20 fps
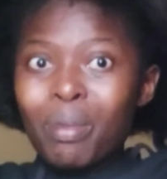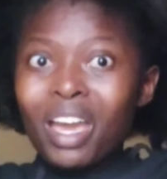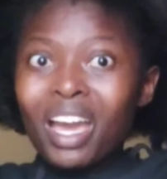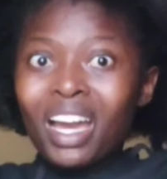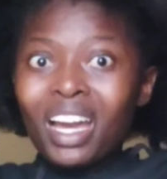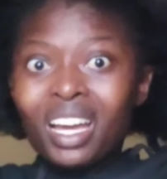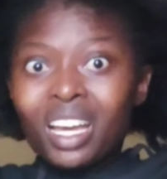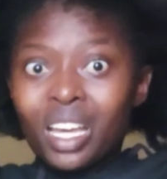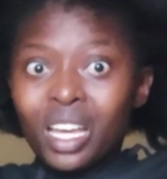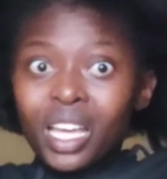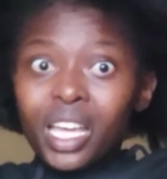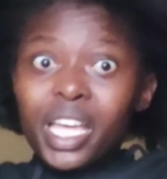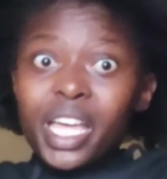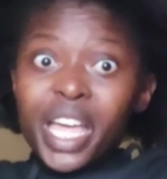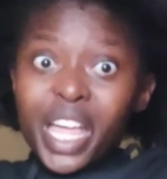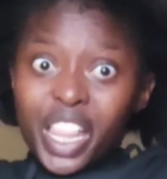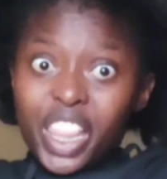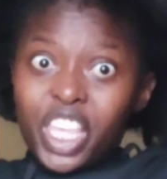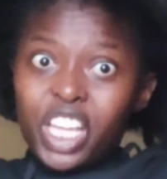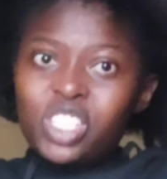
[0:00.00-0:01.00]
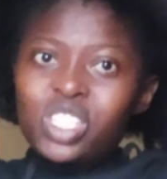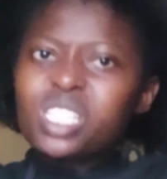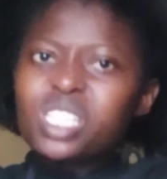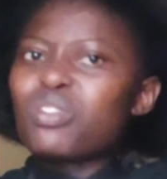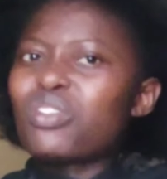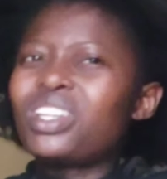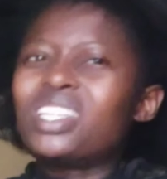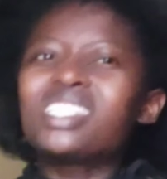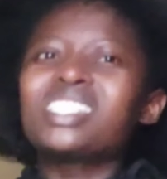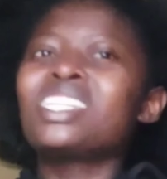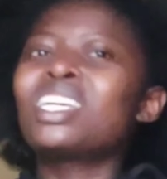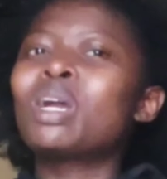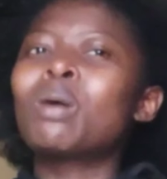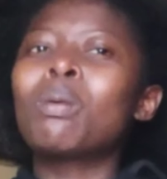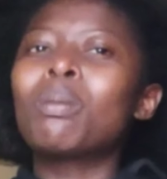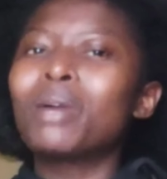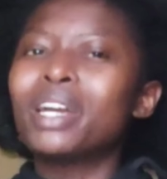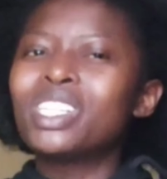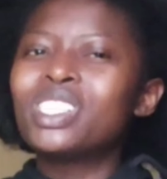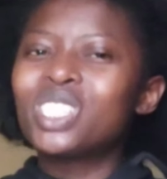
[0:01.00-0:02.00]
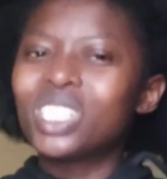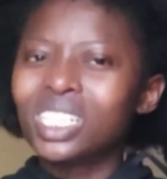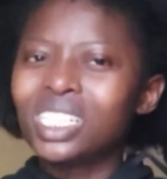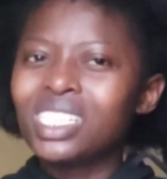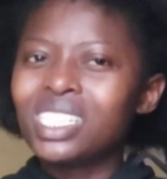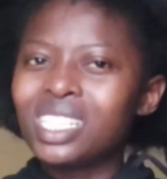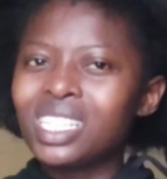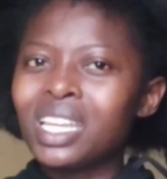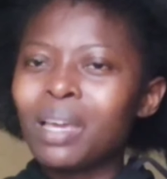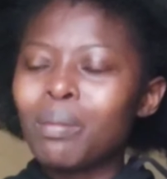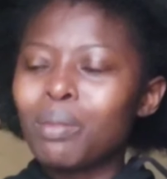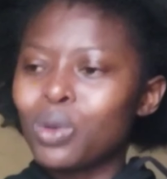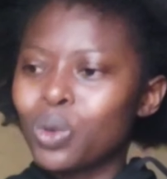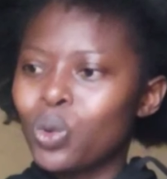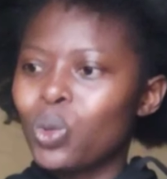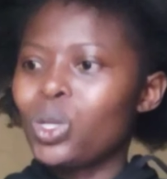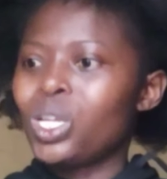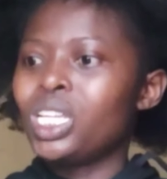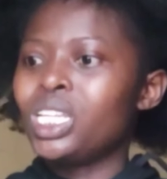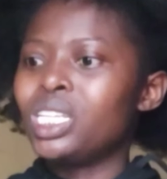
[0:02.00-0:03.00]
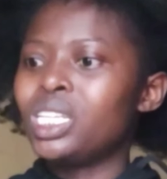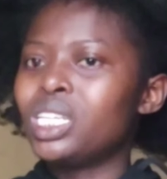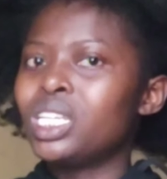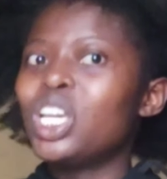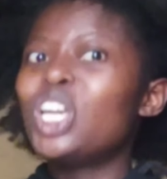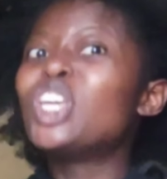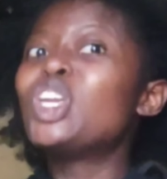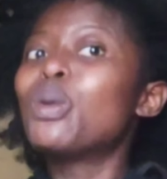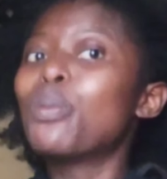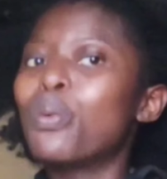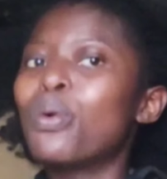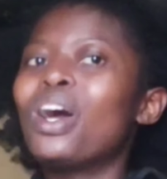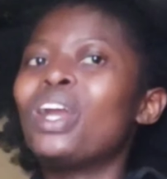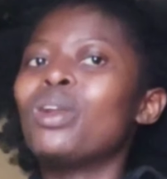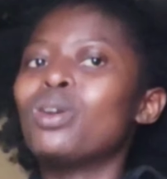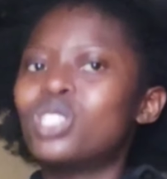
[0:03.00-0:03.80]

did not make to travel for the wedding because it was far out.